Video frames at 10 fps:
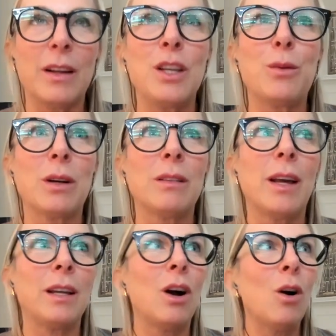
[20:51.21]
you are
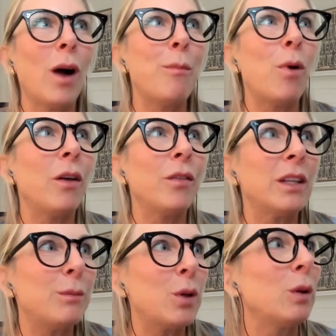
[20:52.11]
like, "Oh, I bought
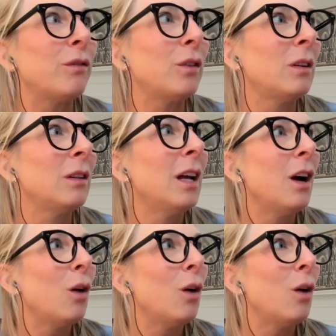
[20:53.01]
these beautiful,